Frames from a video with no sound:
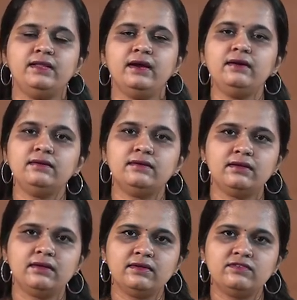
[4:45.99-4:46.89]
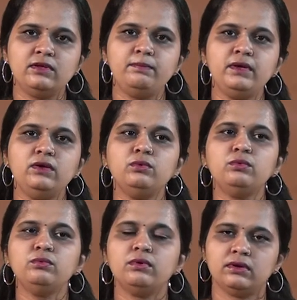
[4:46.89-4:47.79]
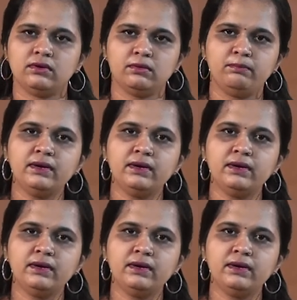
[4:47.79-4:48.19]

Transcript: that uh, CPU uh,